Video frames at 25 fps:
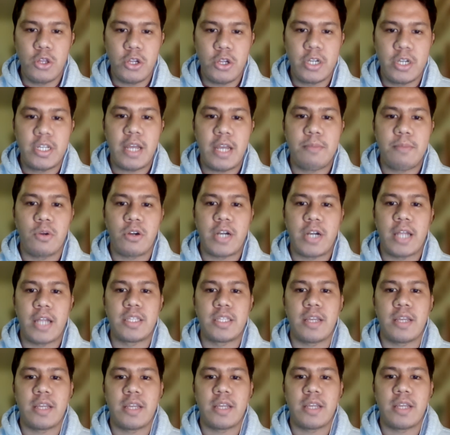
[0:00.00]
modern
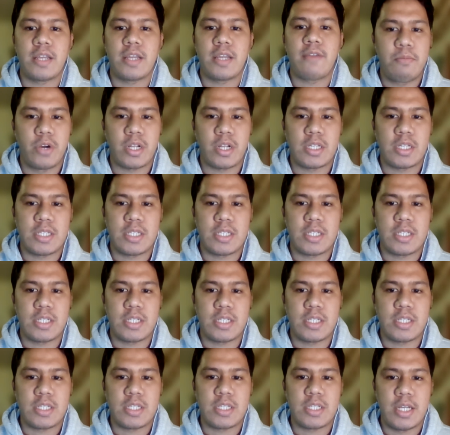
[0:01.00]
democratic
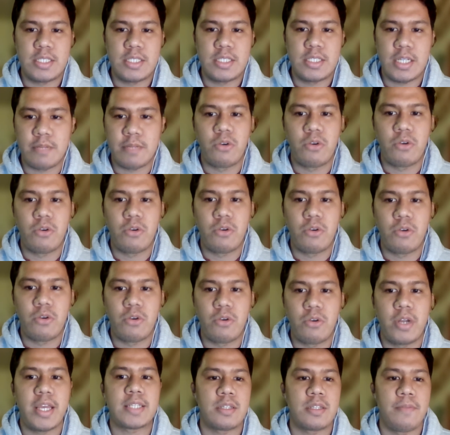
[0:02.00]
frameworks and systems
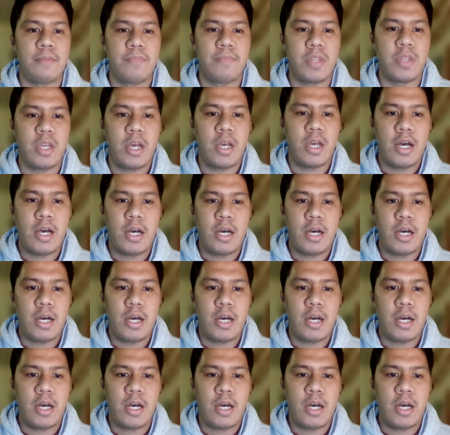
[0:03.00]
already exist,